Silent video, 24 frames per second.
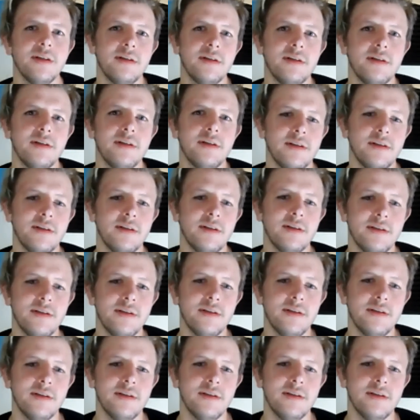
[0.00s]

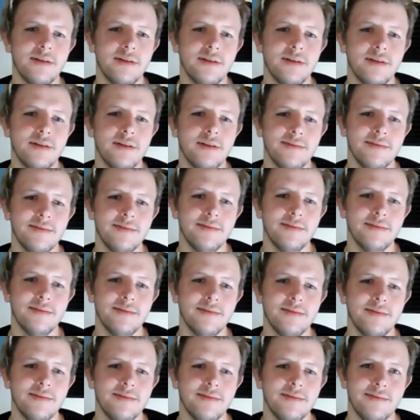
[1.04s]

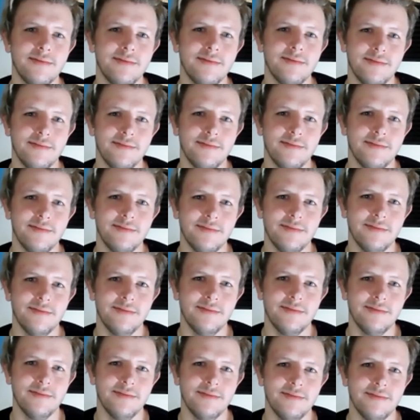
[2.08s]

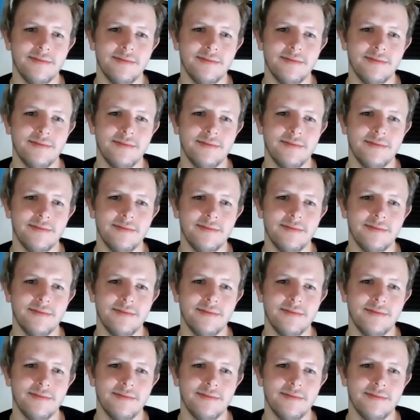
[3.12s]
This person isn't speaking.